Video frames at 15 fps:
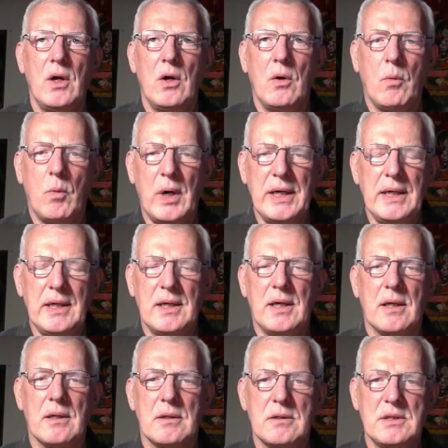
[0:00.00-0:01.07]
white in
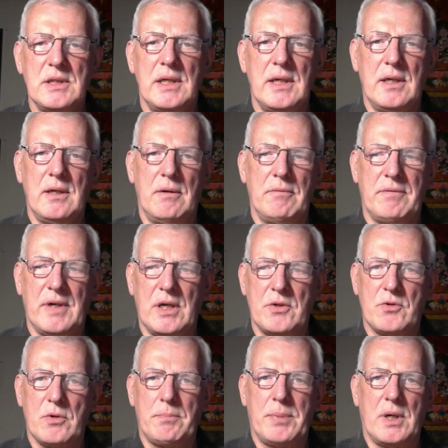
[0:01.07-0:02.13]
color, seated in
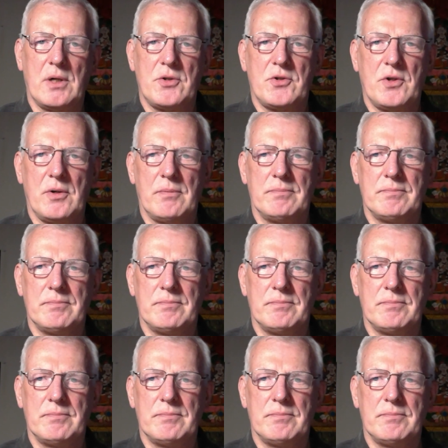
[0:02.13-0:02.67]
Vajra posture.